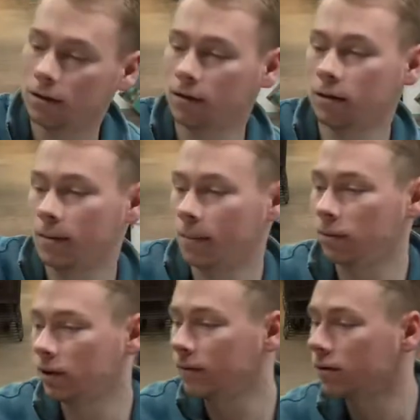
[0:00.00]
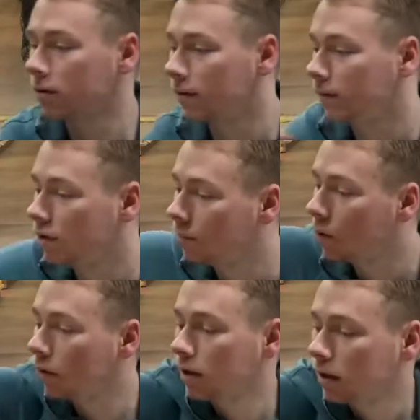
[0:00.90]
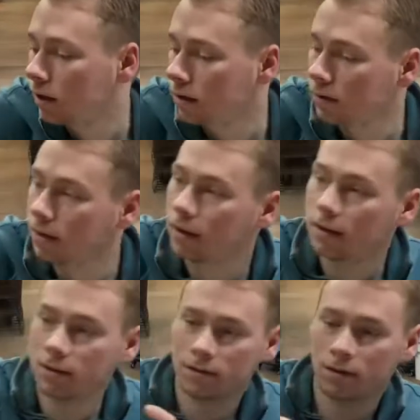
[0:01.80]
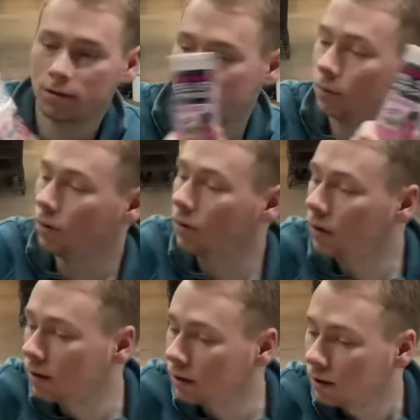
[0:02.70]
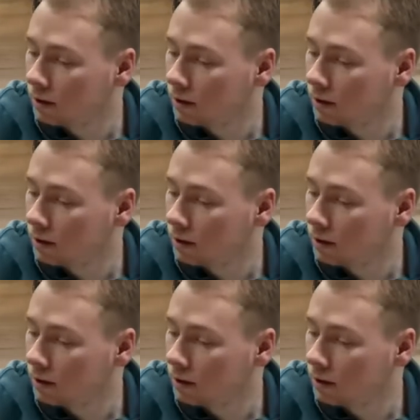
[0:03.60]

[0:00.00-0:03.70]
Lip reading: I believe there's a few more in here. Yes, there's one